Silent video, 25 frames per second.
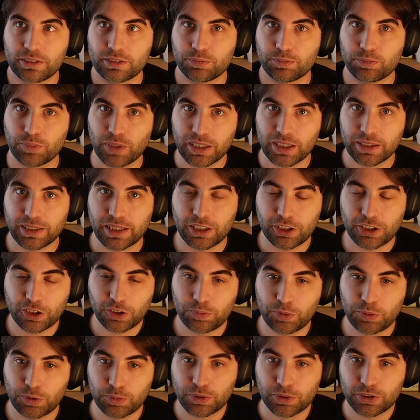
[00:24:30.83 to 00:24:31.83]
a lot of
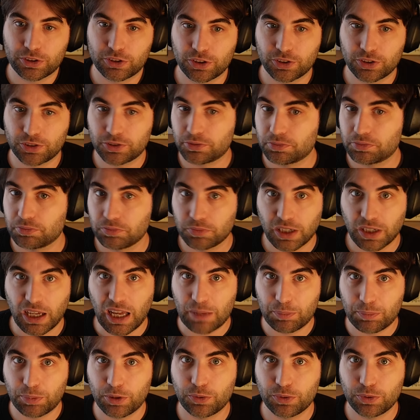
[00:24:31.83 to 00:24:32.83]
people just
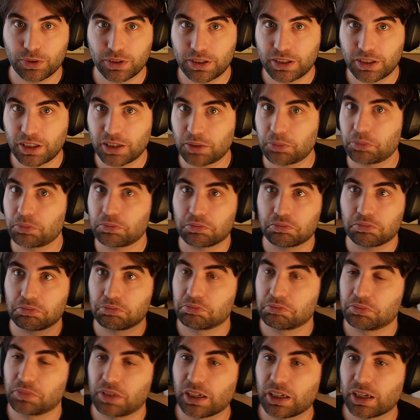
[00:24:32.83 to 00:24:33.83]
happy with them
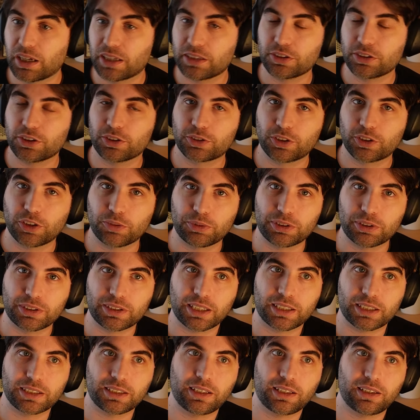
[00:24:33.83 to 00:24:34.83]
and not comment
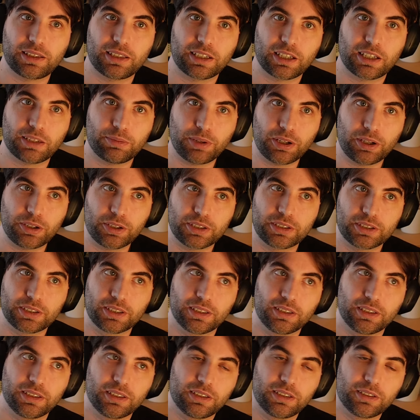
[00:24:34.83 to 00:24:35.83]
anything about it.
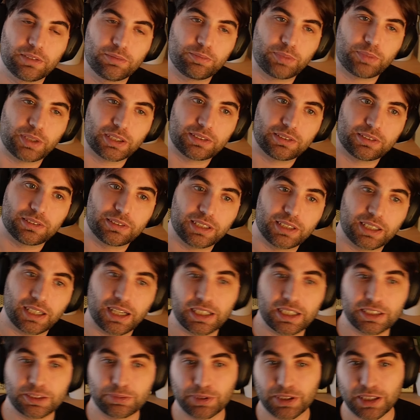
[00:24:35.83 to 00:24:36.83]
But there
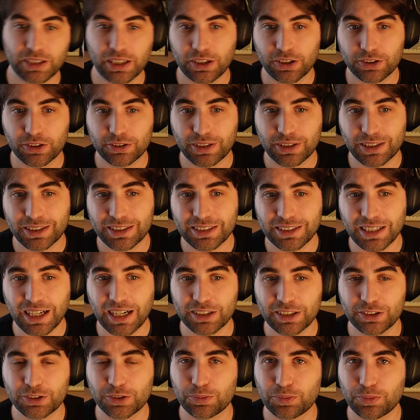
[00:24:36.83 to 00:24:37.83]
has been a lot, and it's hard
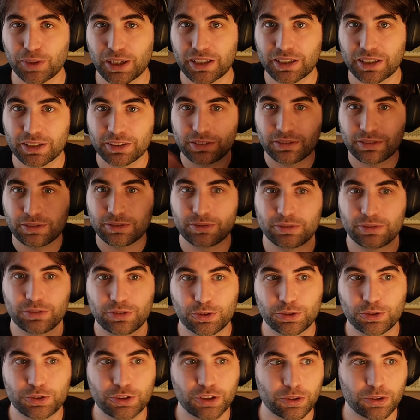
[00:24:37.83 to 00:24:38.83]
to make it to
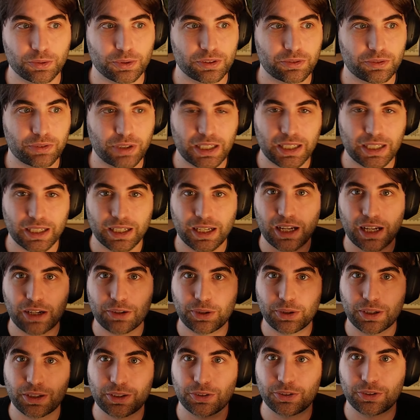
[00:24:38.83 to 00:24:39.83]
show it, right? Like, how are
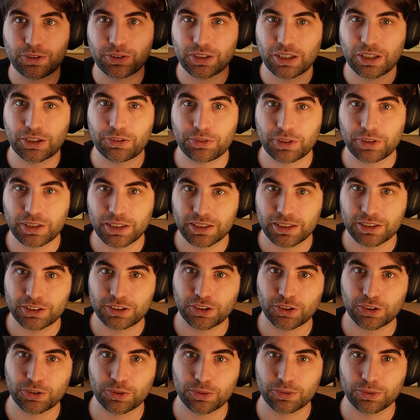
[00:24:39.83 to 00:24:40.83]
you gonna really
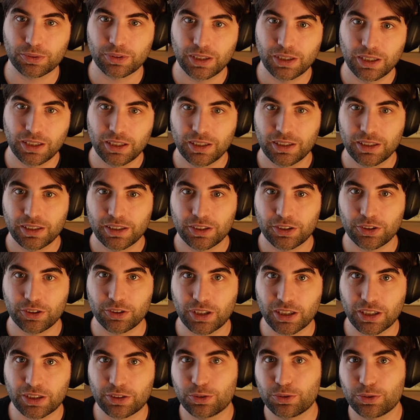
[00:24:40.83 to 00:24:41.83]
show? You
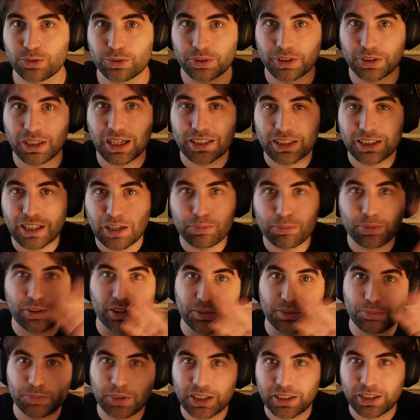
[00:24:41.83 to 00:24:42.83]
can do number
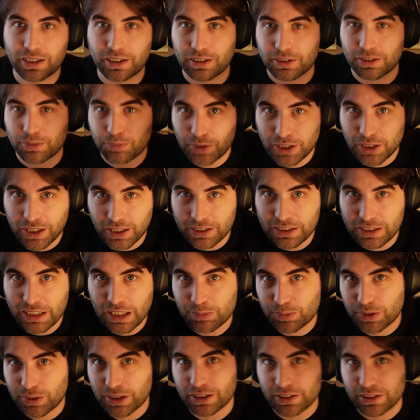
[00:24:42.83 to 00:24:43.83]
bigger number,